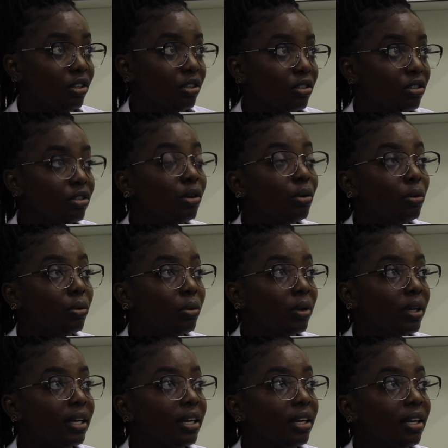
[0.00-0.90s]
So
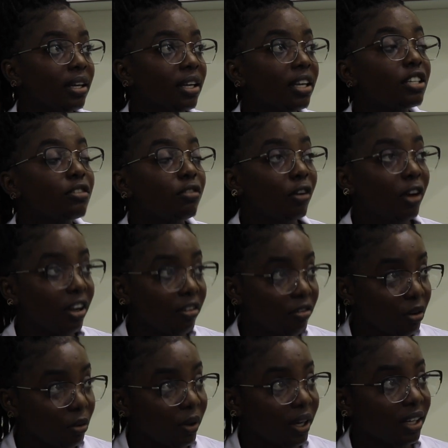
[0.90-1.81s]
It's for
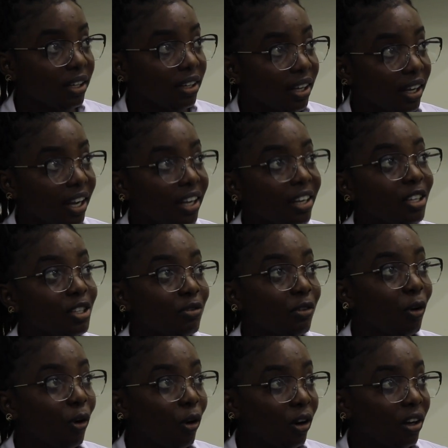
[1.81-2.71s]
everyone and it's
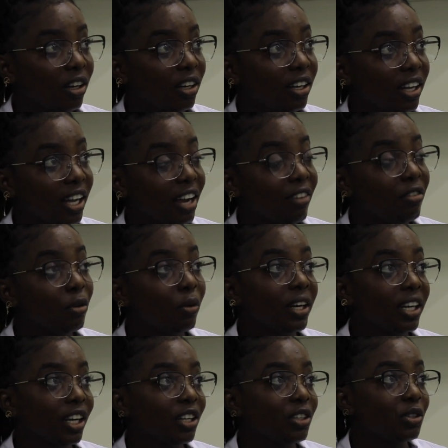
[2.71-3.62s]
for all.
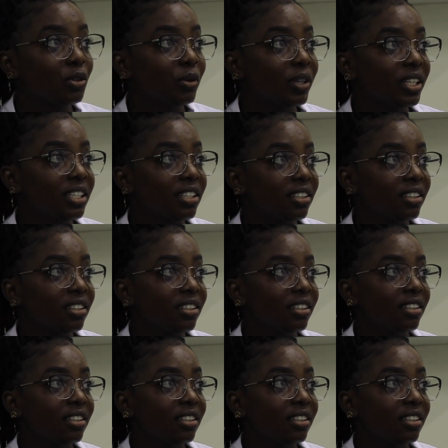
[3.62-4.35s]
Everyone can do it.